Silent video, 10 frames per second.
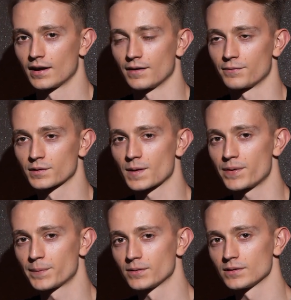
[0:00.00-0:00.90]
For the
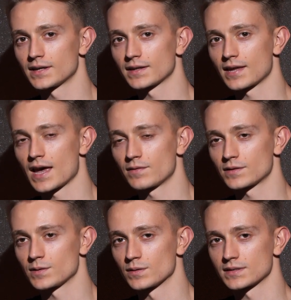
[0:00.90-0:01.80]
people that
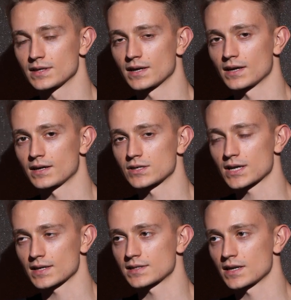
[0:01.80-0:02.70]
haven't used the
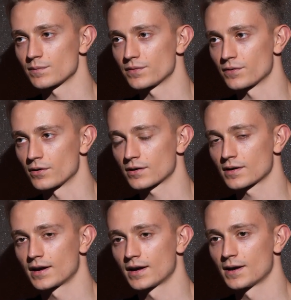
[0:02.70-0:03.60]
chat.cn before,
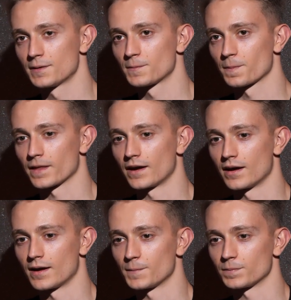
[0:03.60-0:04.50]

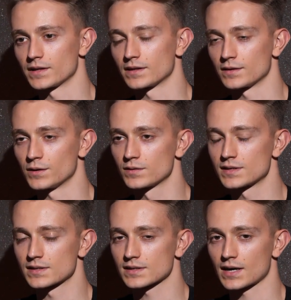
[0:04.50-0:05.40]
it
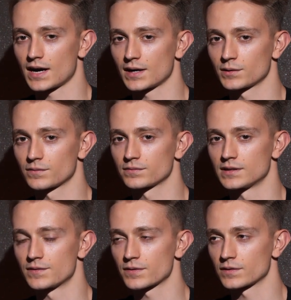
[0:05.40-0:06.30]
uses kind of
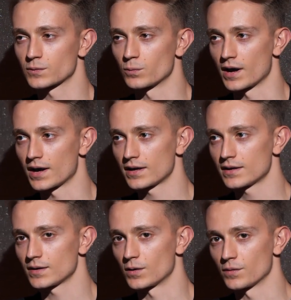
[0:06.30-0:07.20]
different
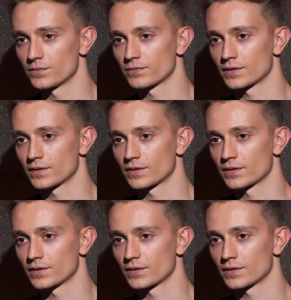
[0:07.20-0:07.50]
way of